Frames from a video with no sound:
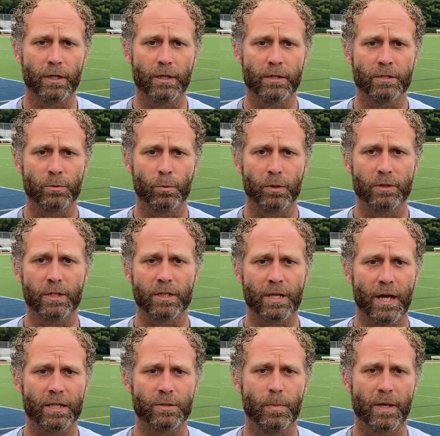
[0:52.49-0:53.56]
is and what the
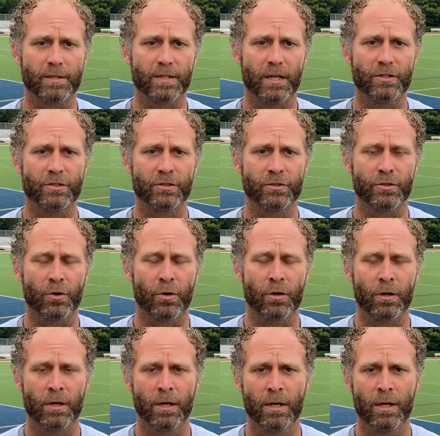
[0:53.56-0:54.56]
expectations are.